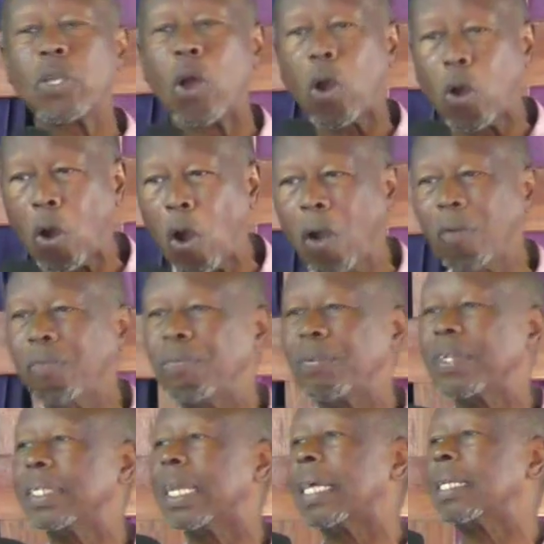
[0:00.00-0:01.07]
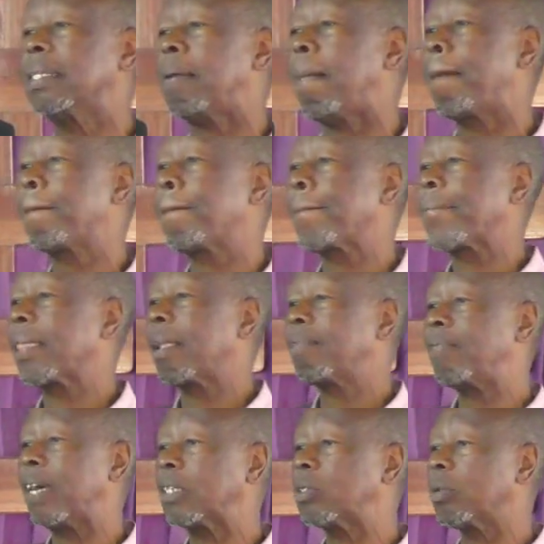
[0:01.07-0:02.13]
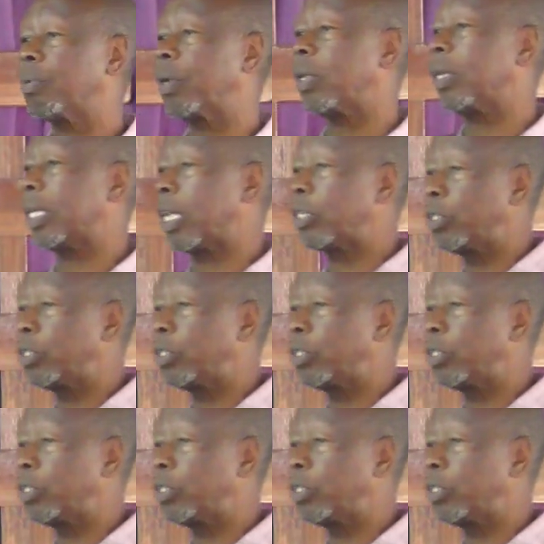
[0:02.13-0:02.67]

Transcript: you're confident. First of all, you're